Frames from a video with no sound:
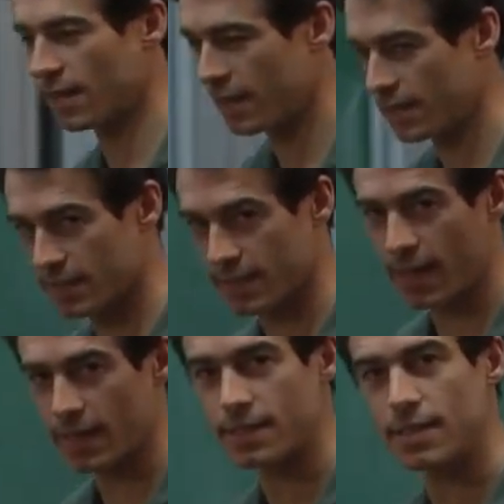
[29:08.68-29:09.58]
not an easy
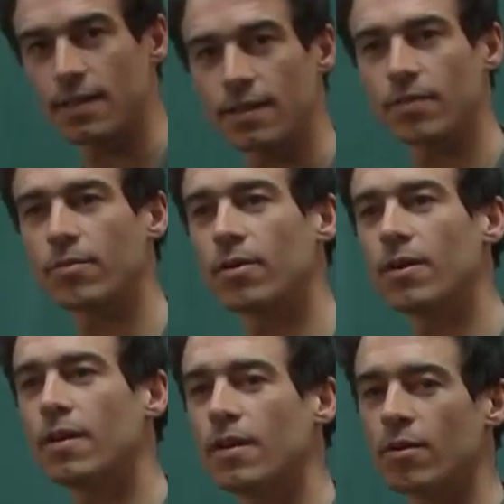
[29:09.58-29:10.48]
task.
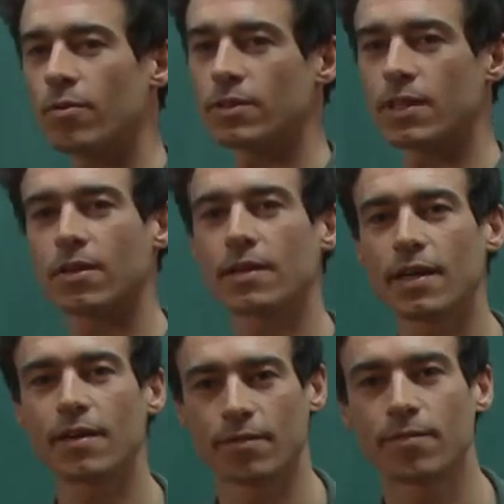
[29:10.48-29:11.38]
Was there? Yeah.
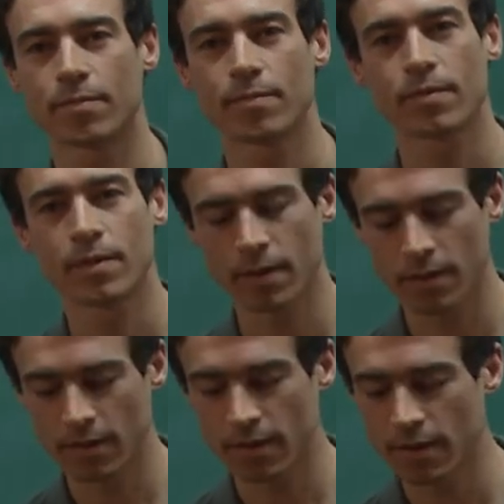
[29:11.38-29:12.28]
There is a restriction
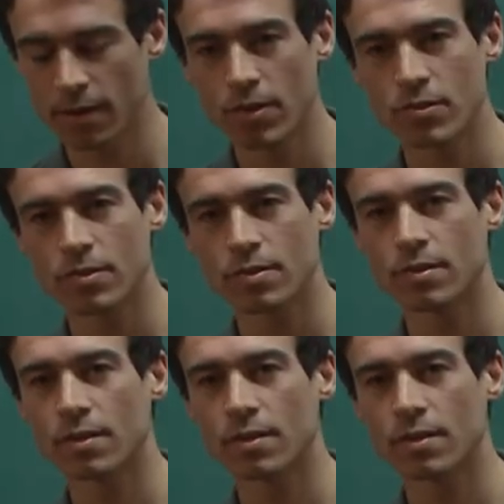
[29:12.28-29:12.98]
on the codimension